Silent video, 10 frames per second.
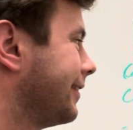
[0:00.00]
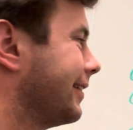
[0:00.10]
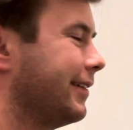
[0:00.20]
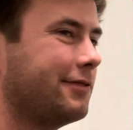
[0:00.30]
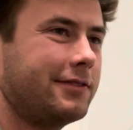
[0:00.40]

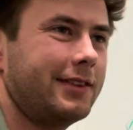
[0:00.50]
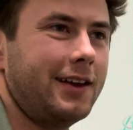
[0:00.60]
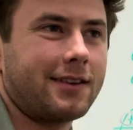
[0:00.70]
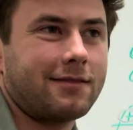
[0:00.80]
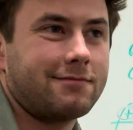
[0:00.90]
If
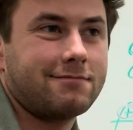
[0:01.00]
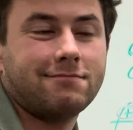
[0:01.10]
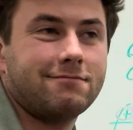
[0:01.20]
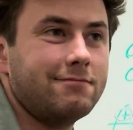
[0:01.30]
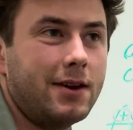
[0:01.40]
that
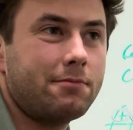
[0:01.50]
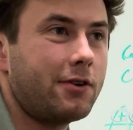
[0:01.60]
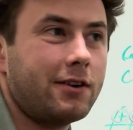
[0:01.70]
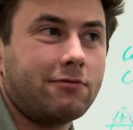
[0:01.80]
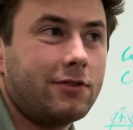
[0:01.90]

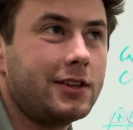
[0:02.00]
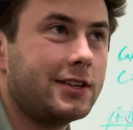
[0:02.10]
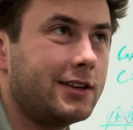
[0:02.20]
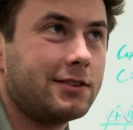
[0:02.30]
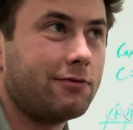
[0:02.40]
membrane really
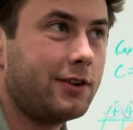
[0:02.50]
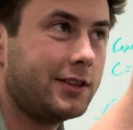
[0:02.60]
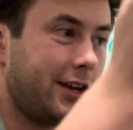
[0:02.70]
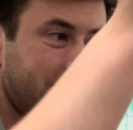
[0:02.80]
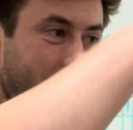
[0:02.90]
doesn't want
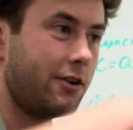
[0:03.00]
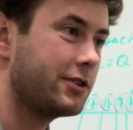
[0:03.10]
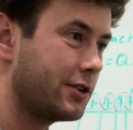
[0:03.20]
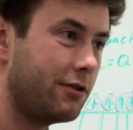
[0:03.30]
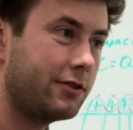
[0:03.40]
that
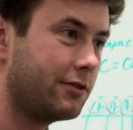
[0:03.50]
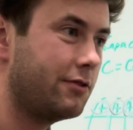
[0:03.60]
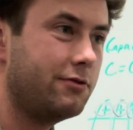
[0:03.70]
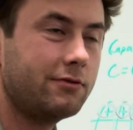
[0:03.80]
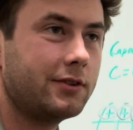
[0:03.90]
charge going
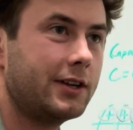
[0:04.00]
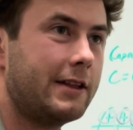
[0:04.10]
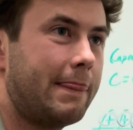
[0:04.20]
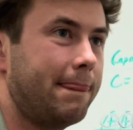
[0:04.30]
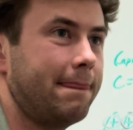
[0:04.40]
through,
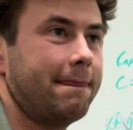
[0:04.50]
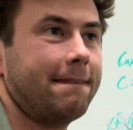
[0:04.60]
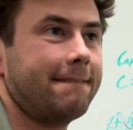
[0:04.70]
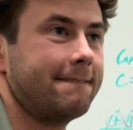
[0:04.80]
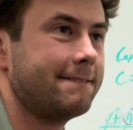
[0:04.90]

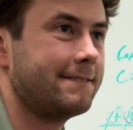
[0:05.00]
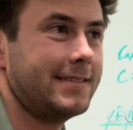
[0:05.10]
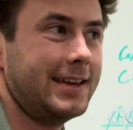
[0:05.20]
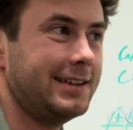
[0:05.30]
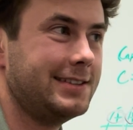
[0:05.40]

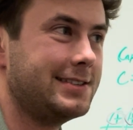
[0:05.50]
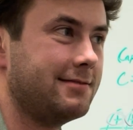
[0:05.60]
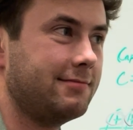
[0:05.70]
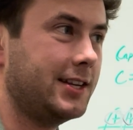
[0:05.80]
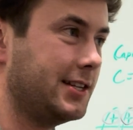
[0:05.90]
it's
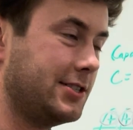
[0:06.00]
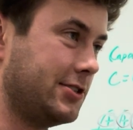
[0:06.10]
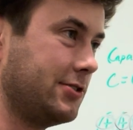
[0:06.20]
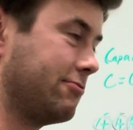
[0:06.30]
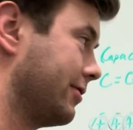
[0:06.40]

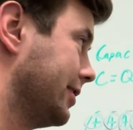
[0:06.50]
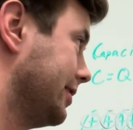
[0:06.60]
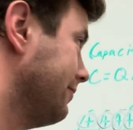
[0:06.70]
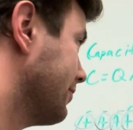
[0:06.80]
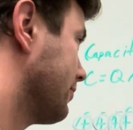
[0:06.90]
just really
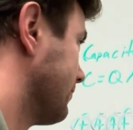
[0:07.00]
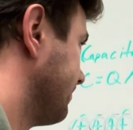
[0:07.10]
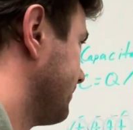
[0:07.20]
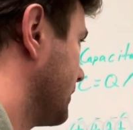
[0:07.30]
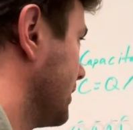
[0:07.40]
difficult
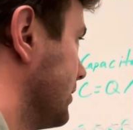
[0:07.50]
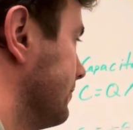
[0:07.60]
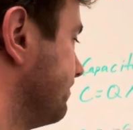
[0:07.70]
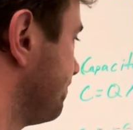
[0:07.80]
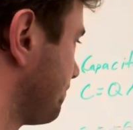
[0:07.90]

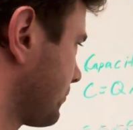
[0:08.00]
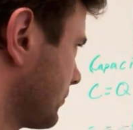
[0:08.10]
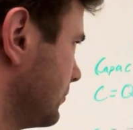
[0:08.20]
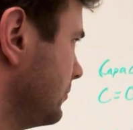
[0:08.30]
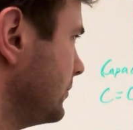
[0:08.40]
to
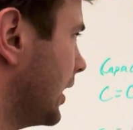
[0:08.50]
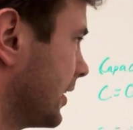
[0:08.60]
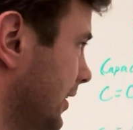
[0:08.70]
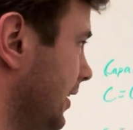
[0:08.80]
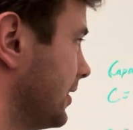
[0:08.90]

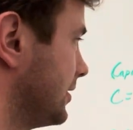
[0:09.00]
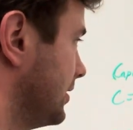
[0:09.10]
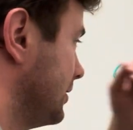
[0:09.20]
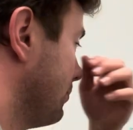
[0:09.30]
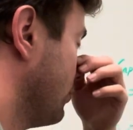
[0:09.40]
get it to
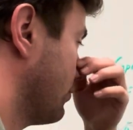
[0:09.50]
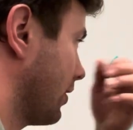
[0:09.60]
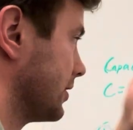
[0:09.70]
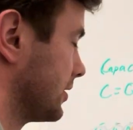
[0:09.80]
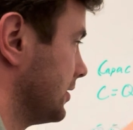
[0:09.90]

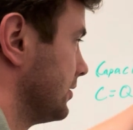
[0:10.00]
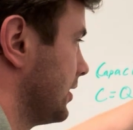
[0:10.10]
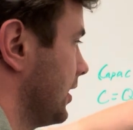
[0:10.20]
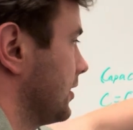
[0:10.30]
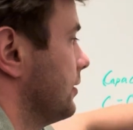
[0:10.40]
depolarize because you
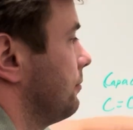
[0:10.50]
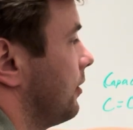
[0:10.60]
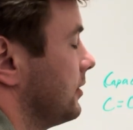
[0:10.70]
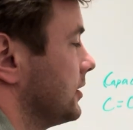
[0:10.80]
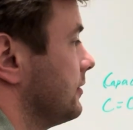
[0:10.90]
can't get
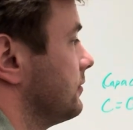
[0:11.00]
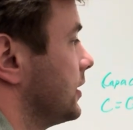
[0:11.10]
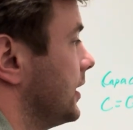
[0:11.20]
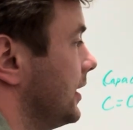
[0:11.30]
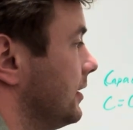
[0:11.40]
positives
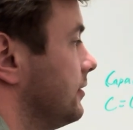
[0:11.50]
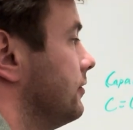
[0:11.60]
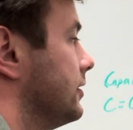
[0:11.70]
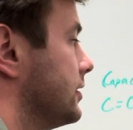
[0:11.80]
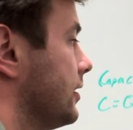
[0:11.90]
into
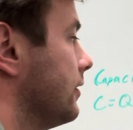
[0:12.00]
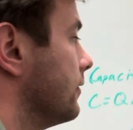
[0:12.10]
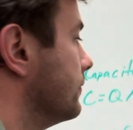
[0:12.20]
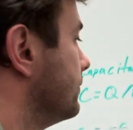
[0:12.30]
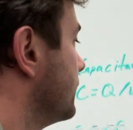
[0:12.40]
the cell.